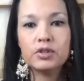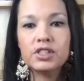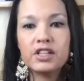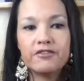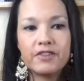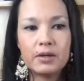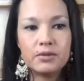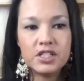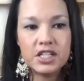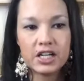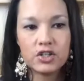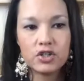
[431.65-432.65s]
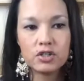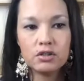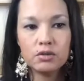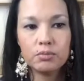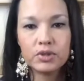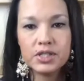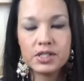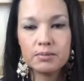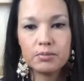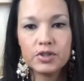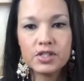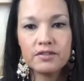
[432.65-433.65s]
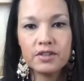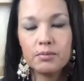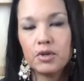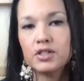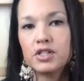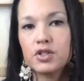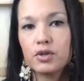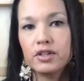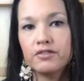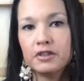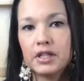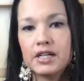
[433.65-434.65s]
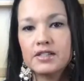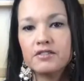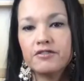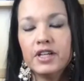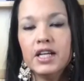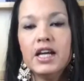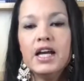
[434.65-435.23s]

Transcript: the foundational principles of the Montessori philosophy,